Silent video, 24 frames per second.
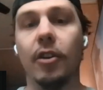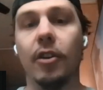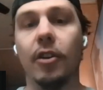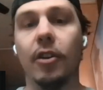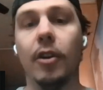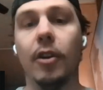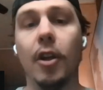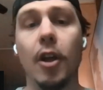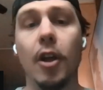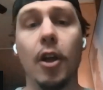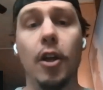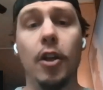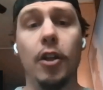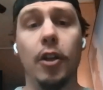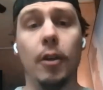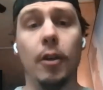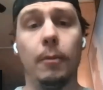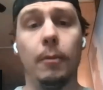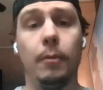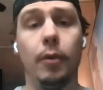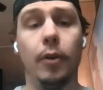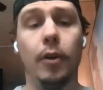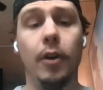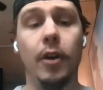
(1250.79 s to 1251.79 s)

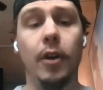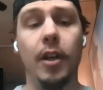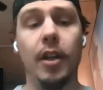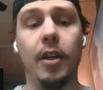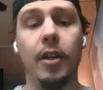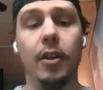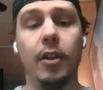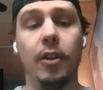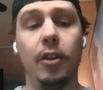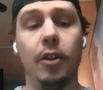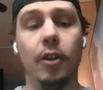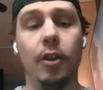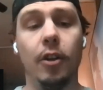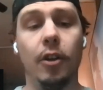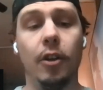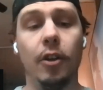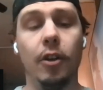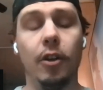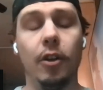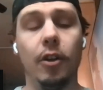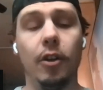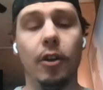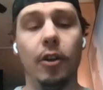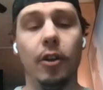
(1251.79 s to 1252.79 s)
You're putting
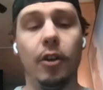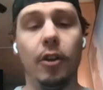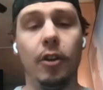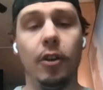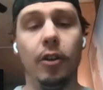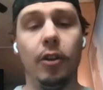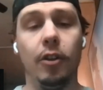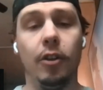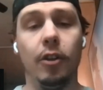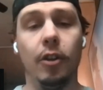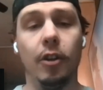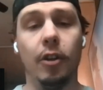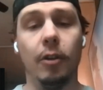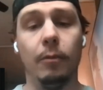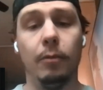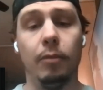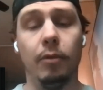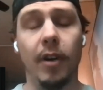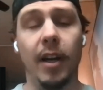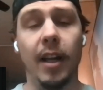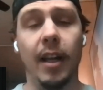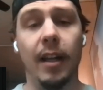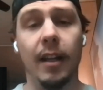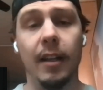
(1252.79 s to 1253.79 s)
your
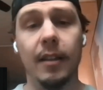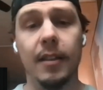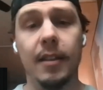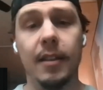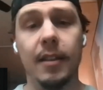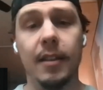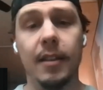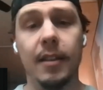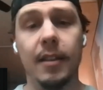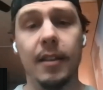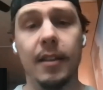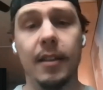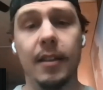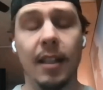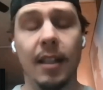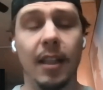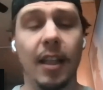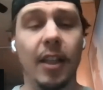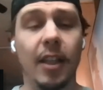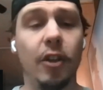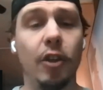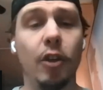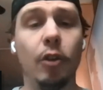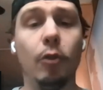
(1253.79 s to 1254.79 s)
brand,
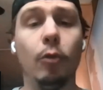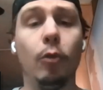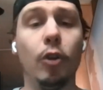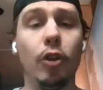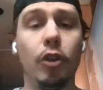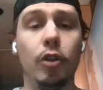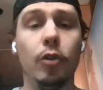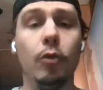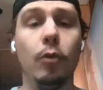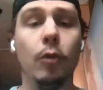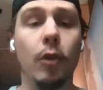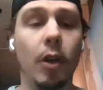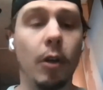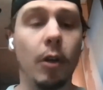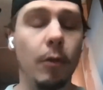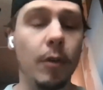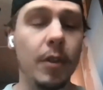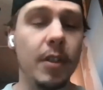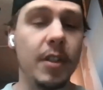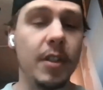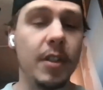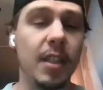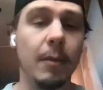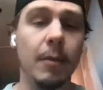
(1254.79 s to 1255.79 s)
like you work
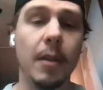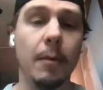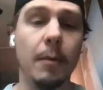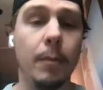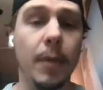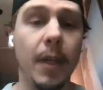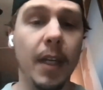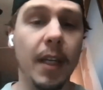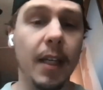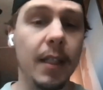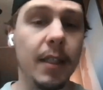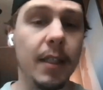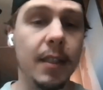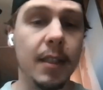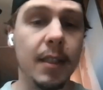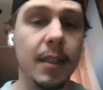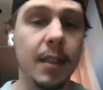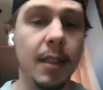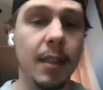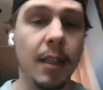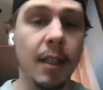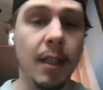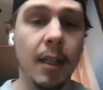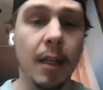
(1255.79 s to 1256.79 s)
with some of the
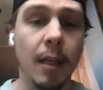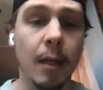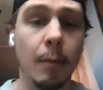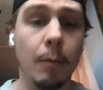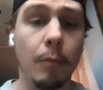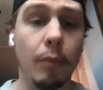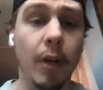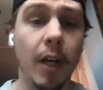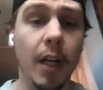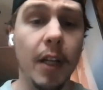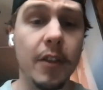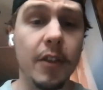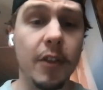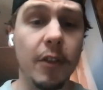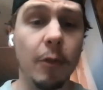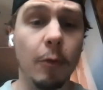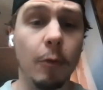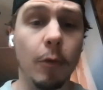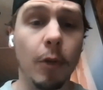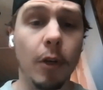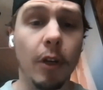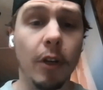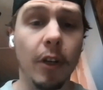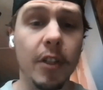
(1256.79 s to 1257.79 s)
biggest brands in the
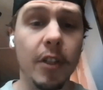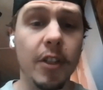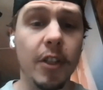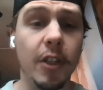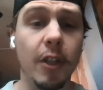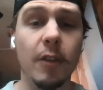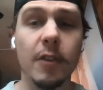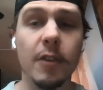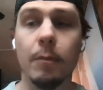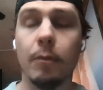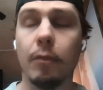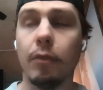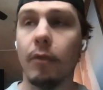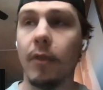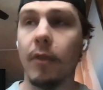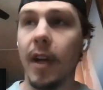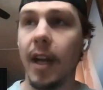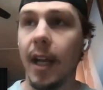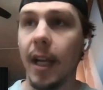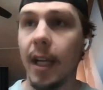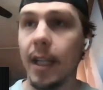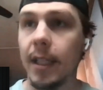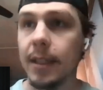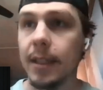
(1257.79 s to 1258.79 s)
world, and so those
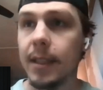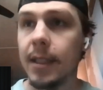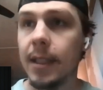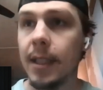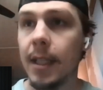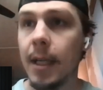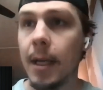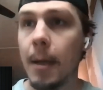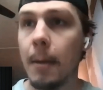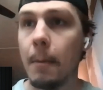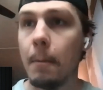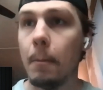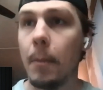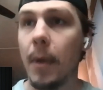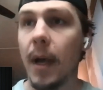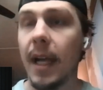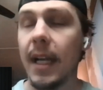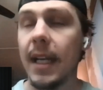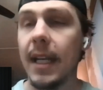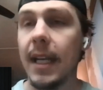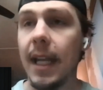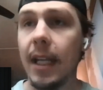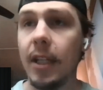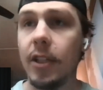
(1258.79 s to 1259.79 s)
brands, by
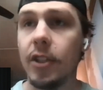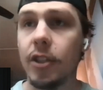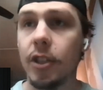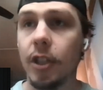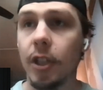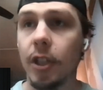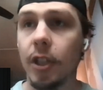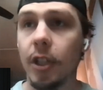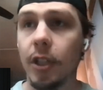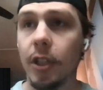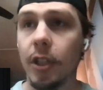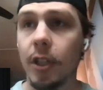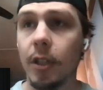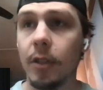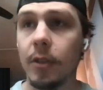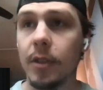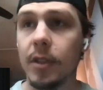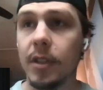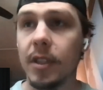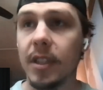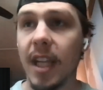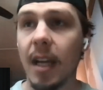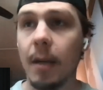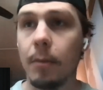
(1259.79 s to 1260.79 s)
nature,
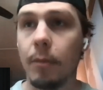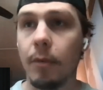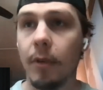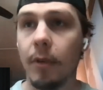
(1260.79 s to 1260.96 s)
those tech